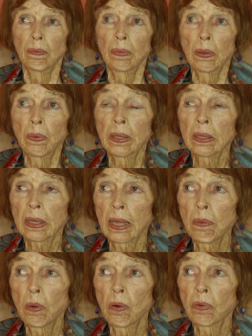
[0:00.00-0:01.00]
My mother
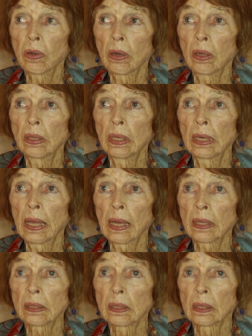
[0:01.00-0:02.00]
came over on the
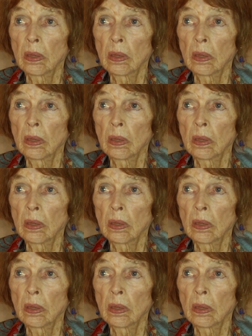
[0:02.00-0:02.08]
last